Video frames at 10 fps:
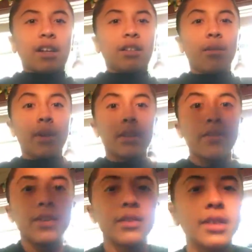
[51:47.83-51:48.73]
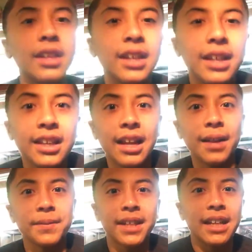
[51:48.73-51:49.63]
No, I don't want the views.
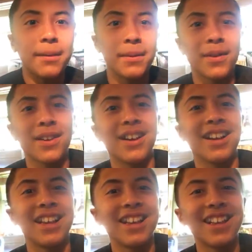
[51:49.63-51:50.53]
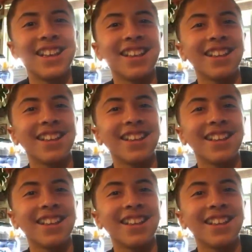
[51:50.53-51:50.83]
He dabbed again. I'm.